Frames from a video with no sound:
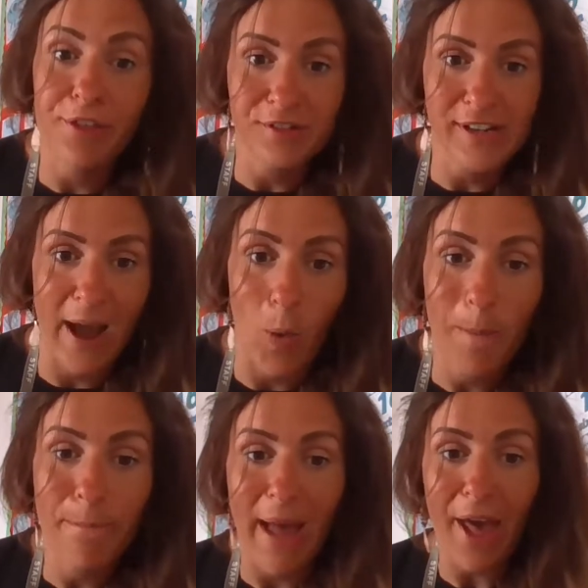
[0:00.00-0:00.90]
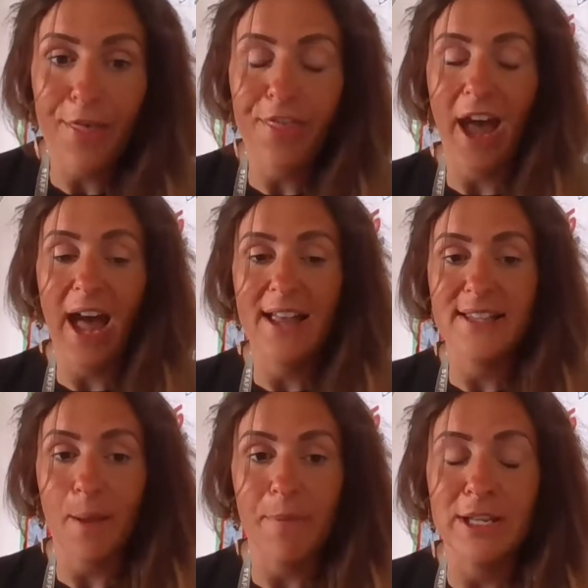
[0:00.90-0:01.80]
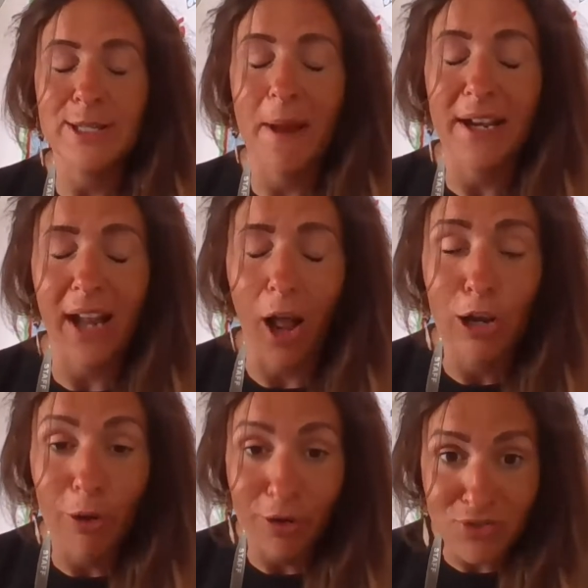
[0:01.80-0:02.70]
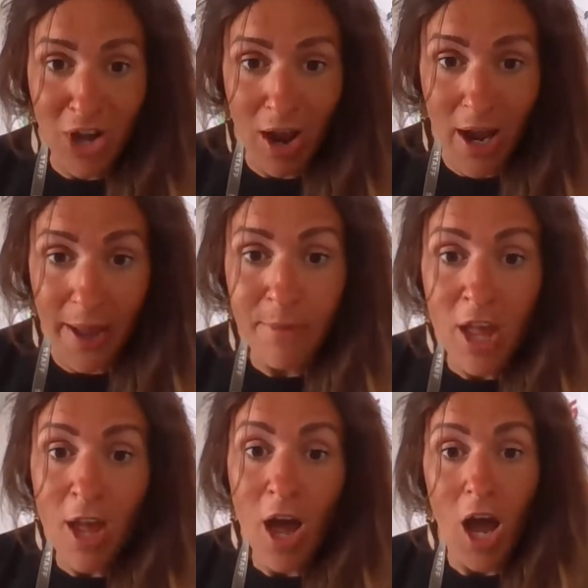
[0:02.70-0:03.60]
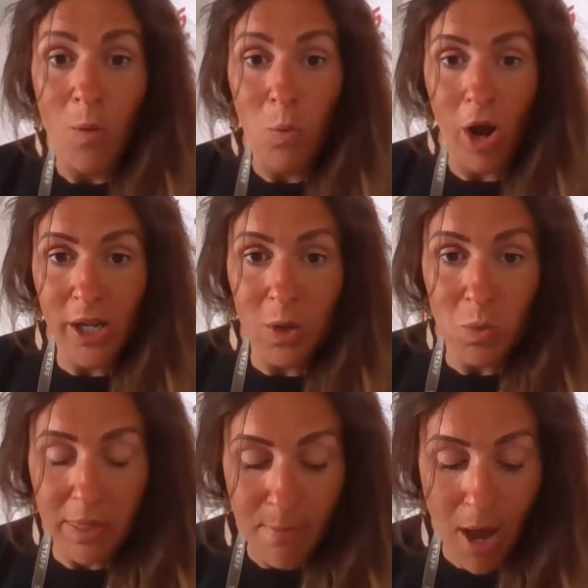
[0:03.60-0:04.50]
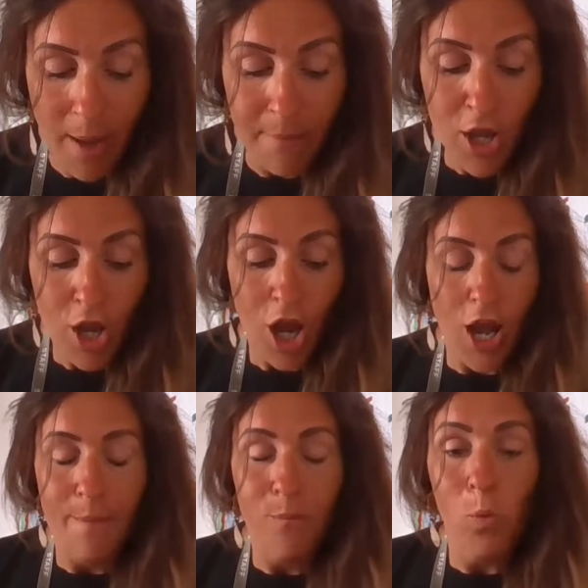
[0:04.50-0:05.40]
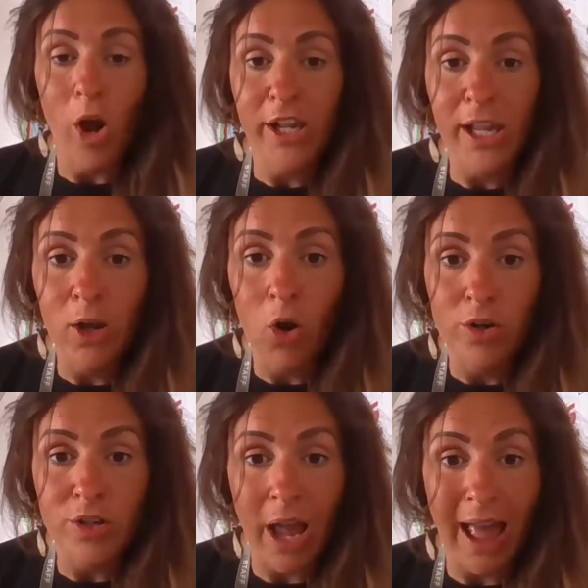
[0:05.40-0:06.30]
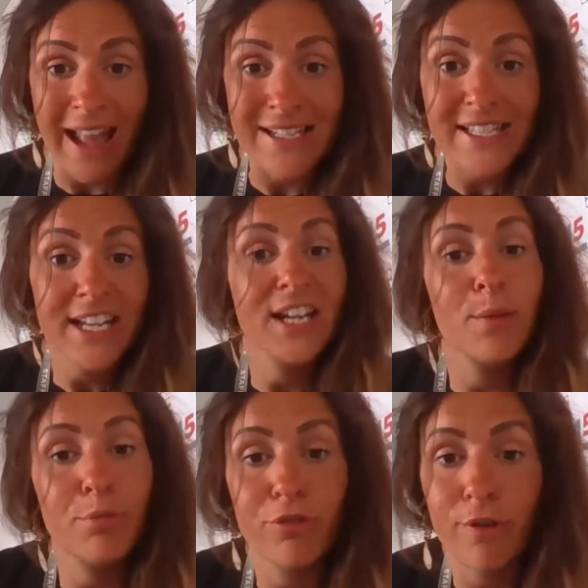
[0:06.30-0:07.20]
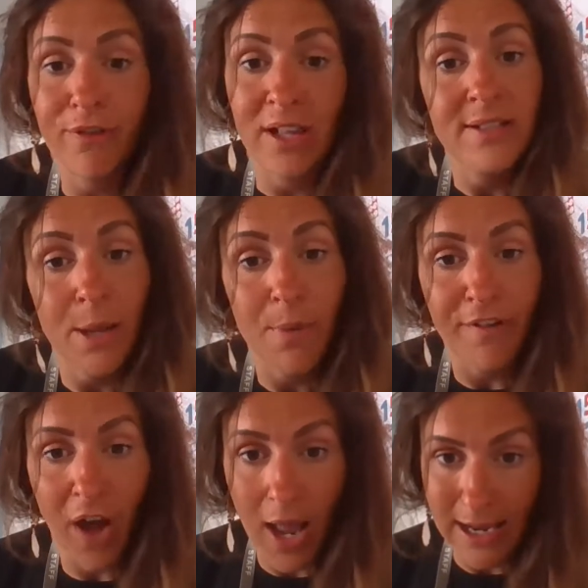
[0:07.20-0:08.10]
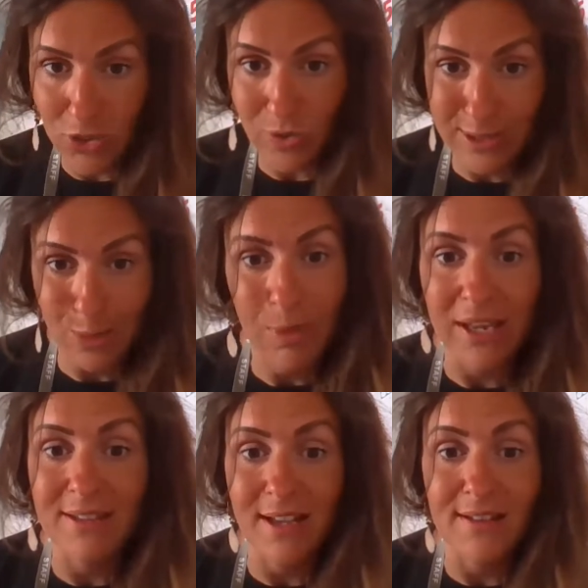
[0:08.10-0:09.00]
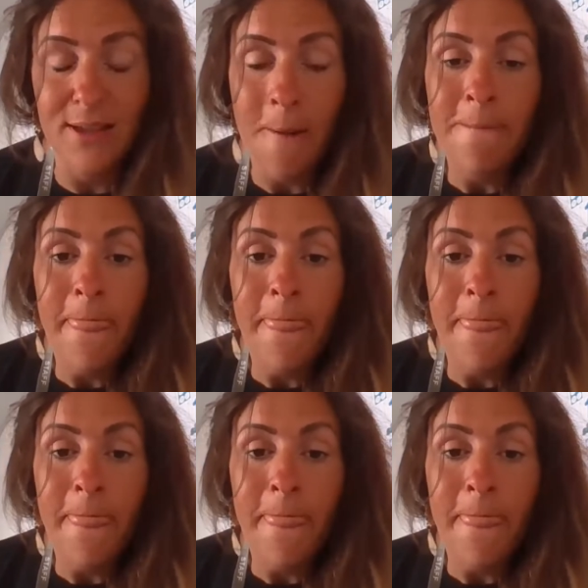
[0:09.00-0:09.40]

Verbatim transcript: Now, Beth has been spending a lot of time uh, working with mum, um, working on editing and improving some of her literacy pieces.